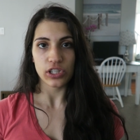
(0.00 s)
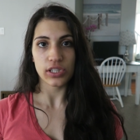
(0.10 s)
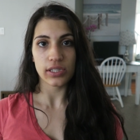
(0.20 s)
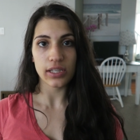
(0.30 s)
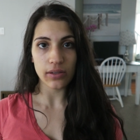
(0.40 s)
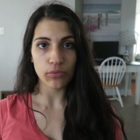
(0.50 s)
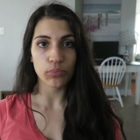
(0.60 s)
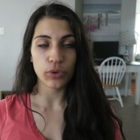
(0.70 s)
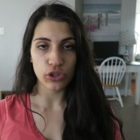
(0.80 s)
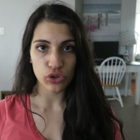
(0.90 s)
Just sit,
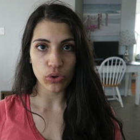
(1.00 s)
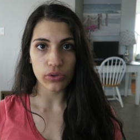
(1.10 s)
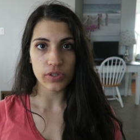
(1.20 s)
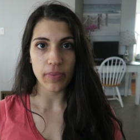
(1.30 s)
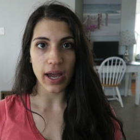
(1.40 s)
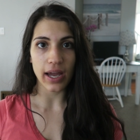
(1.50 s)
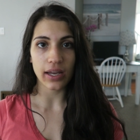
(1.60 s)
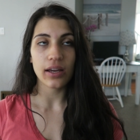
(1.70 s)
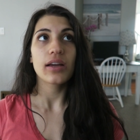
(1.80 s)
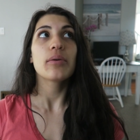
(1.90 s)
put your shoulders
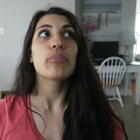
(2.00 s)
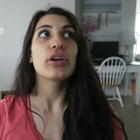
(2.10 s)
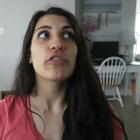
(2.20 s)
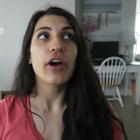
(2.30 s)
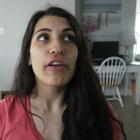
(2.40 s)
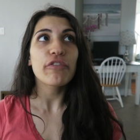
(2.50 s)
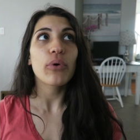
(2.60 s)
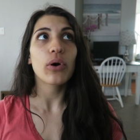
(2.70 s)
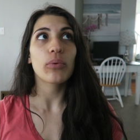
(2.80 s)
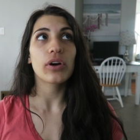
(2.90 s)
back, put your head
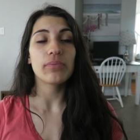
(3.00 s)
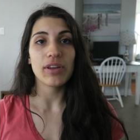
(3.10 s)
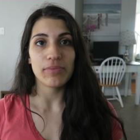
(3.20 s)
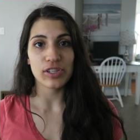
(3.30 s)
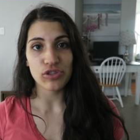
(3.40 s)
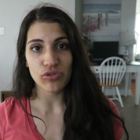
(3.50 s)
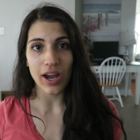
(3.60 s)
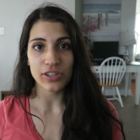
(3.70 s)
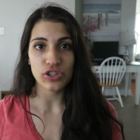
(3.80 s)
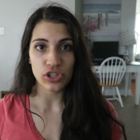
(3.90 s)
forward, maybe
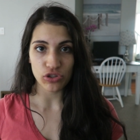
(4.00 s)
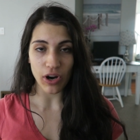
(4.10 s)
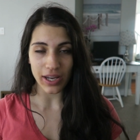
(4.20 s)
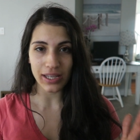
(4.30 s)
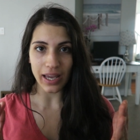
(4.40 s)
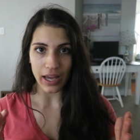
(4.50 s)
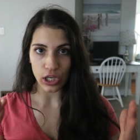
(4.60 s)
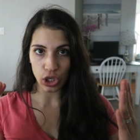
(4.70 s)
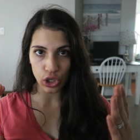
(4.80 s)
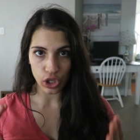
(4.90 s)
stretch, just try and
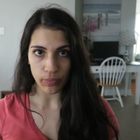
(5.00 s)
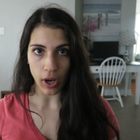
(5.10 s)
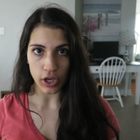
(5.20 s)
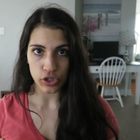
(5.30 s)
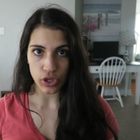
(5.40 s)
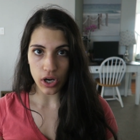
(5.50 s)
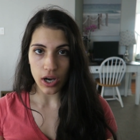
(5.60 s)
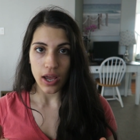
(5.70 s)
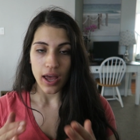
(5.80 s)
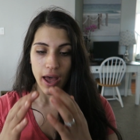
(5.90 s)
get good
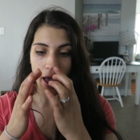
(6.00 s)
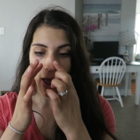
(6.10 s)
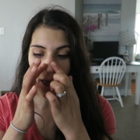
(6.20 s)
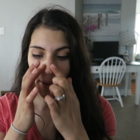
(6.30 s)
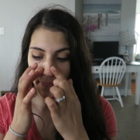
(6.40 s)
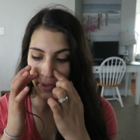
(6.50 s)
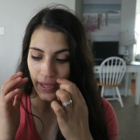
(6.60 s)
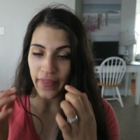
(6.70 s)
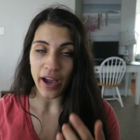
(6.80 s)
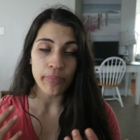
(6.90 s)
posture. Um,
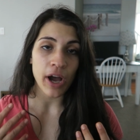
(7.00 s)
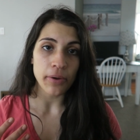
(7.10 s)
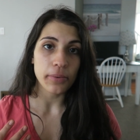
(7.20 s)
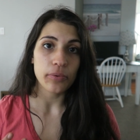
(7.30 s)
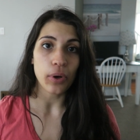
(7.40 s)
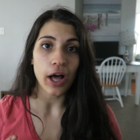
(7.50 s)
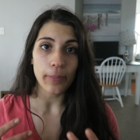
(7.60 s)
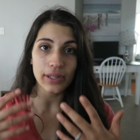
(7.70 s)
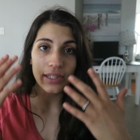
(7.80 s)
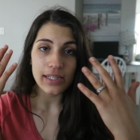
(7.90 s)
and that probably will
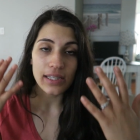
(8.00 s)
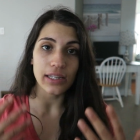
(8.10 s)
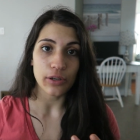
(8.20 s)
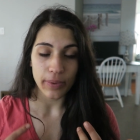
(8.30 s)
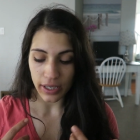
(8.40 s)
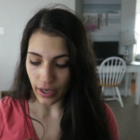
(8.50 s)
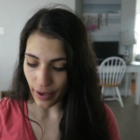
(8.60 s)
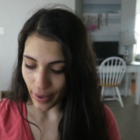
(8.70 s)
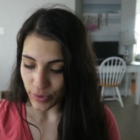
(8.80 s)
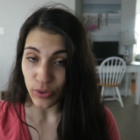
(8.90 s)
help at least a little bit.
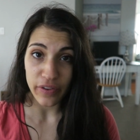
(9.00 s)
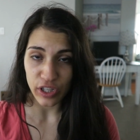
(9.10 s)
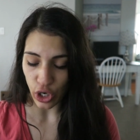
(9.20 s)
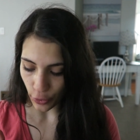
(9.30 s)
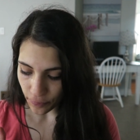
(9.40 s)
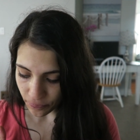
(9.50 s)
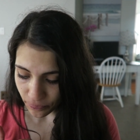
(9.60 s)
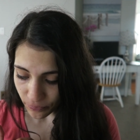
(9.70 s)
Um, so give it a go.